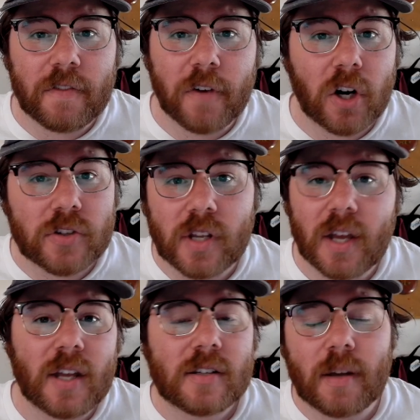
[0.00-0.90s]
first.
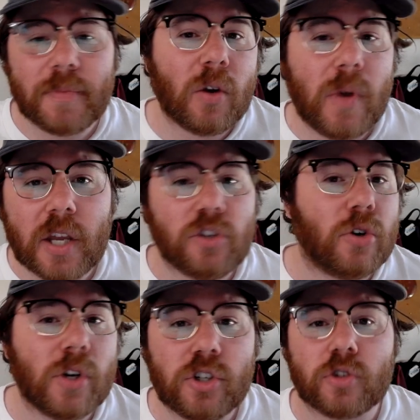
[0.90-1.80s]
Something we could
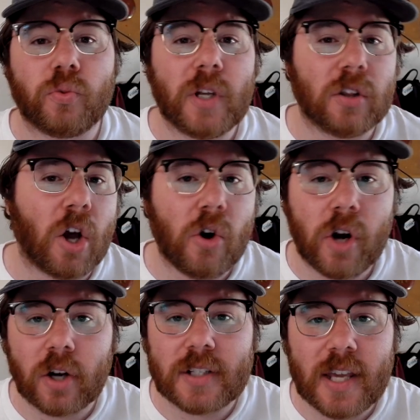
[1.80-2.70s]
do to just reload
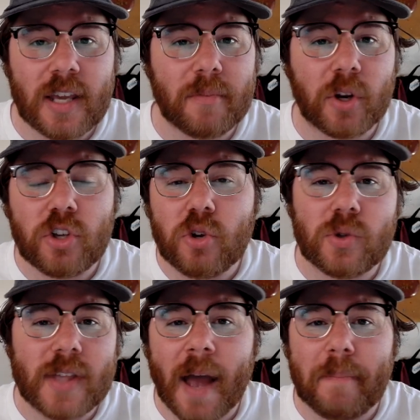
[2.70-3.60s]
our team or
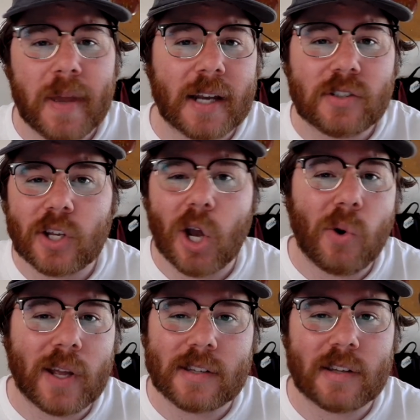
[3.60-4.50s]
use that pick to
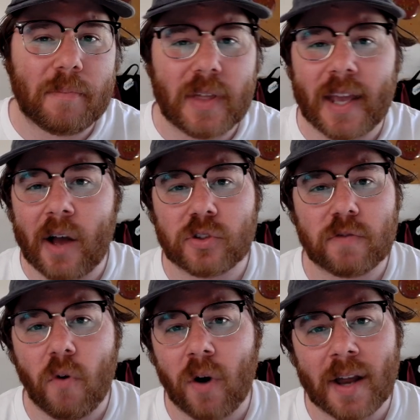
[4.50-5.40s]
go get something else
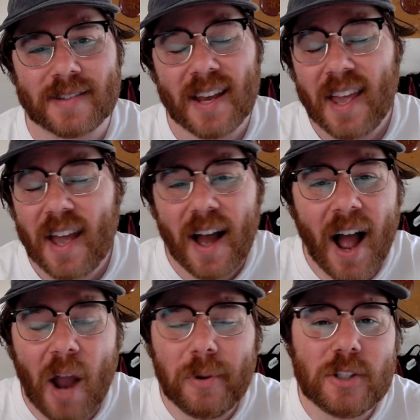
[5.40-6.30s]
for us.
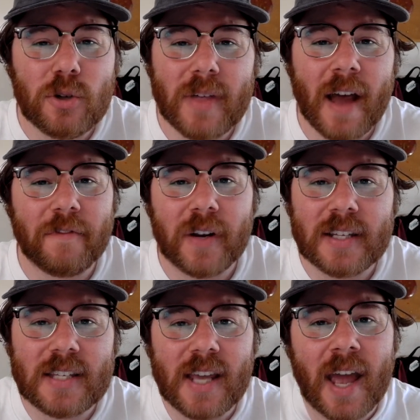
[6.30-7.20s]
I would do that for
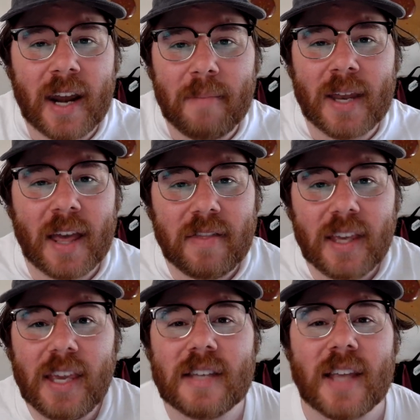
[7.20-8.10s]
Etienne. I mean, I
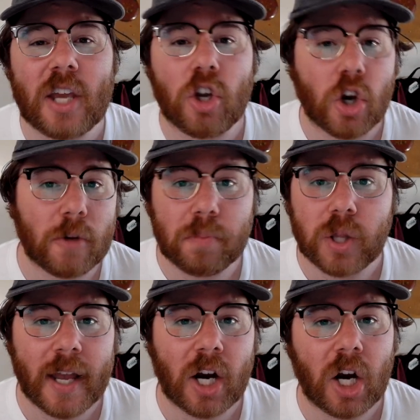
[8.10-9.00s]
think he's a good
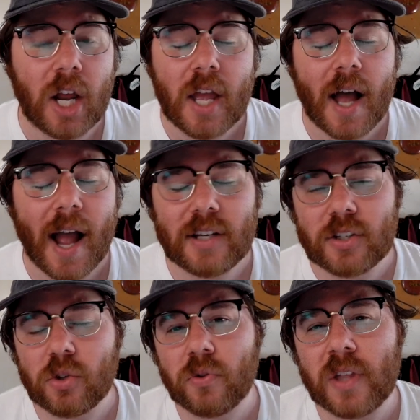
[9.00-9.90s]
player. I
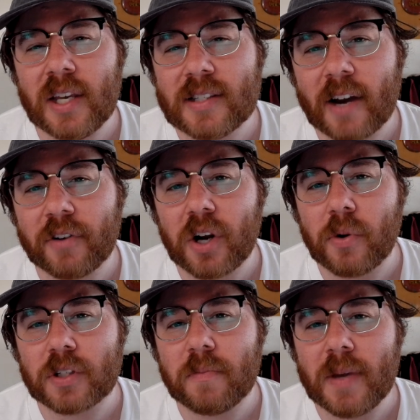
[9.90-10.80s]
just don't think he's ever
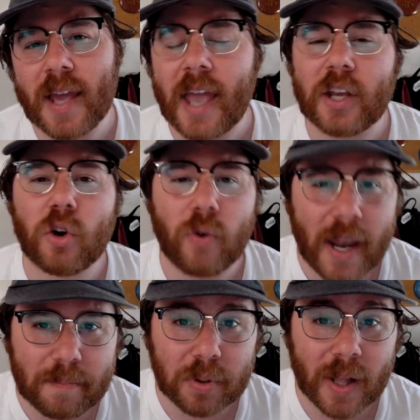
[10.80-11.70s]
going to be a
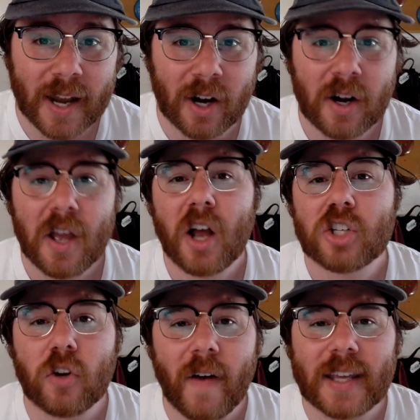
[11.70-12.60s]
great player.
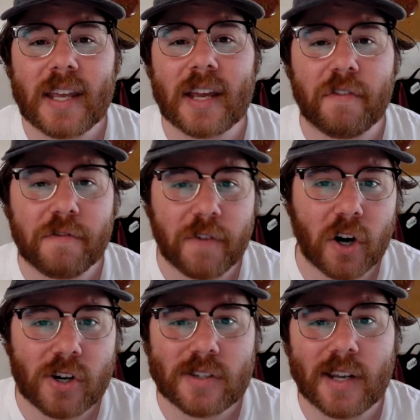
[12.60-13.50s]
So if I could get a
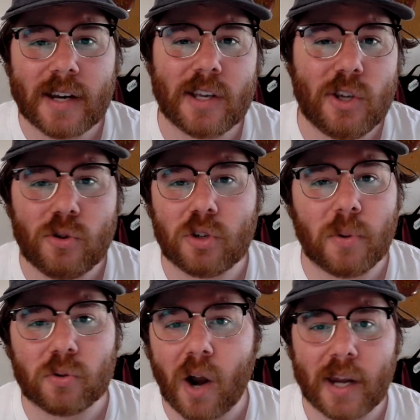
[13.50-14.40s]
first and a
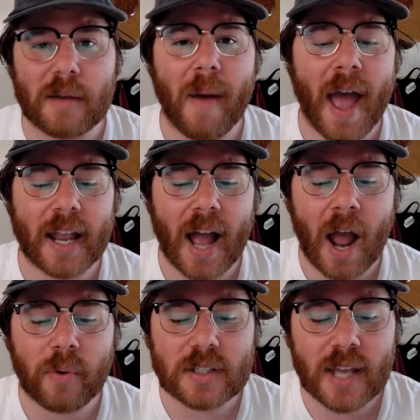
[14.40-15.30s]
usable running back, I
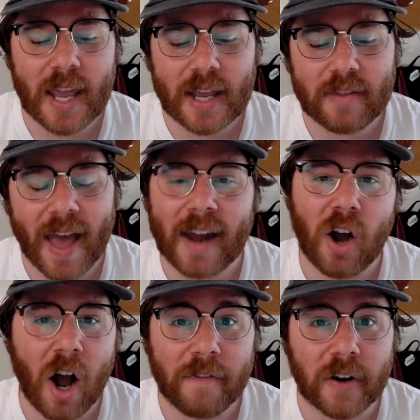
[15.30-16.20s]
would take that
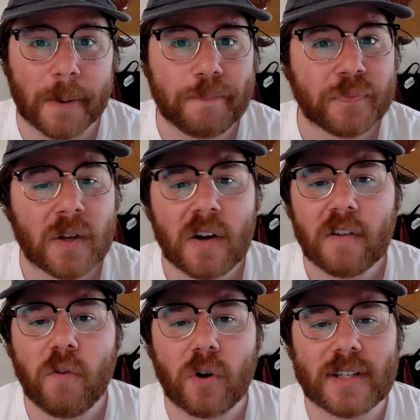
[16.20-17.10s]
offer
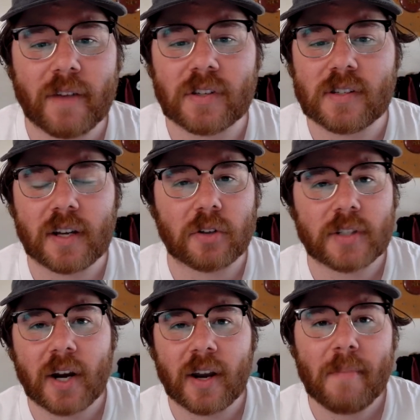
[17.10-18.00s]
for Devin
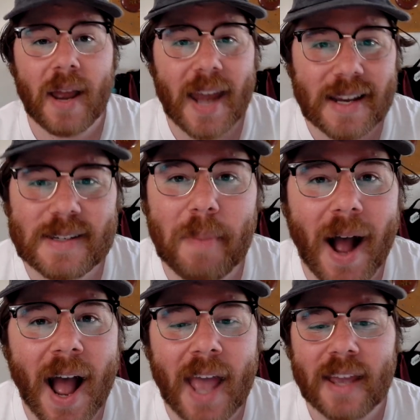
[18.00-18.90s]
Singletary. My next
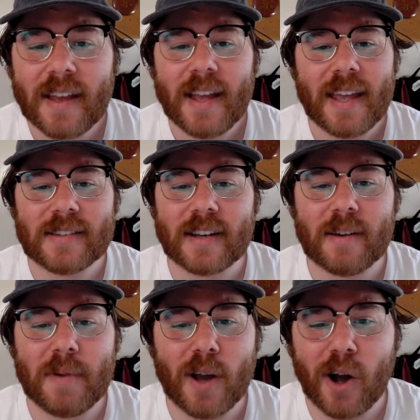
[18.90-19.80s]
buy is going to
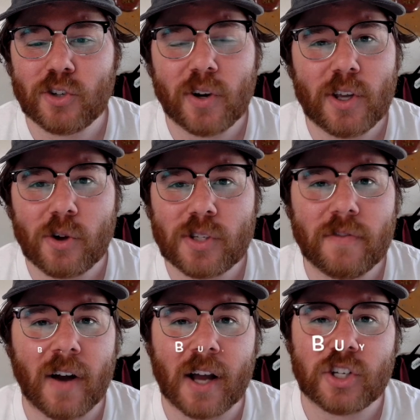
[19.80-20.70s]
be Andrei
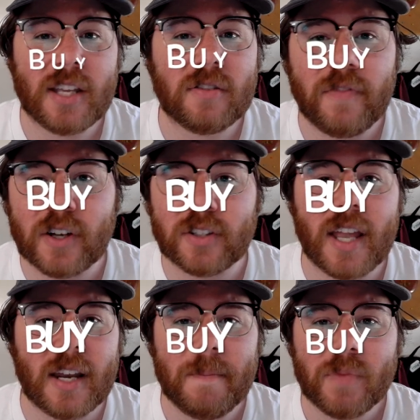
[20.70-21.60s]
Iosivas. He's filled
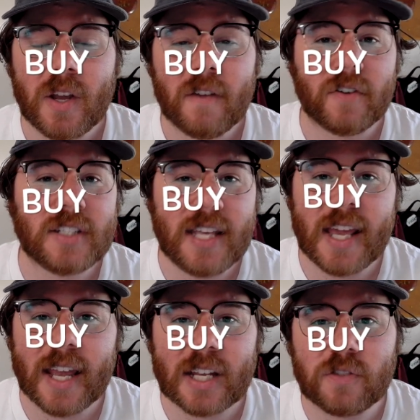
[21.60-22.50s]
in for Tee
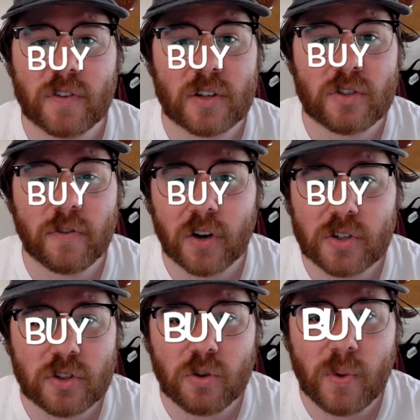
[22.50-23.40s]
Higgins for this
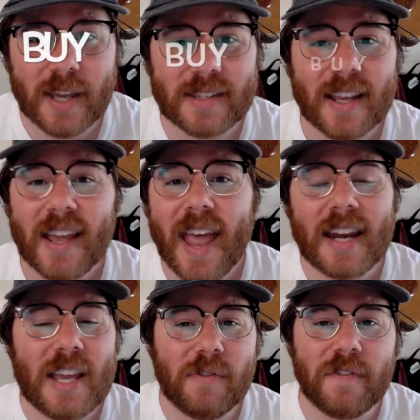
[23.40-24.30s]
first two weeks, and
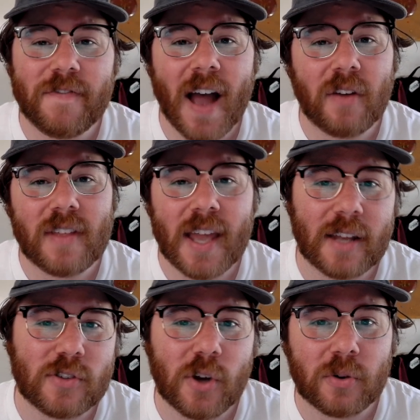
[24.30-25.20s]
he even found the
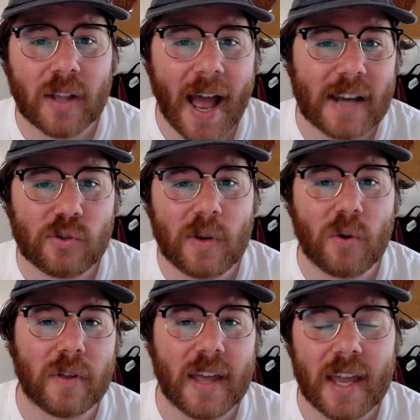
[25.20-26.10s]
end zone last week
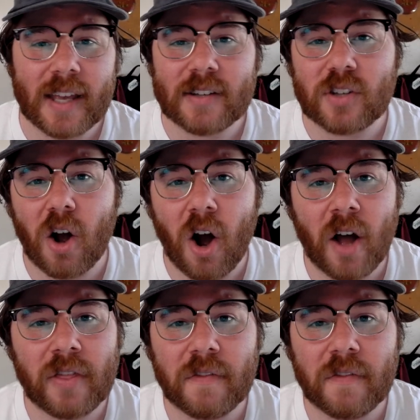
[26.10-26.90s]
with Higgins on the